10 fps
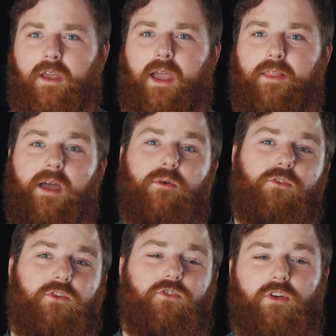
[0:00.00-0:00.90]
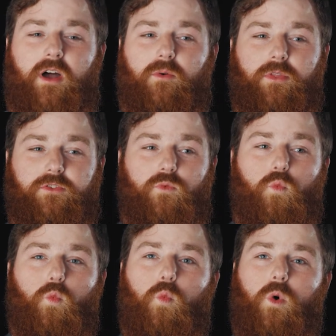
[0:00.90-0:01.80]
And that was just shot with
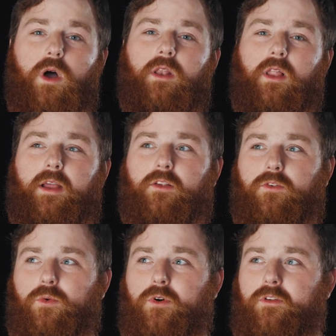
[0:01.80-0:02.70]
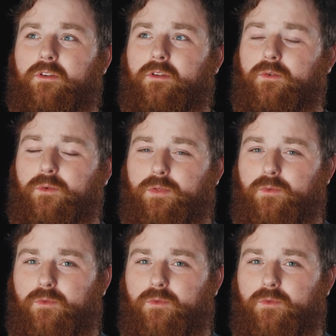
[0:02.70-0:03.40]
one light source, with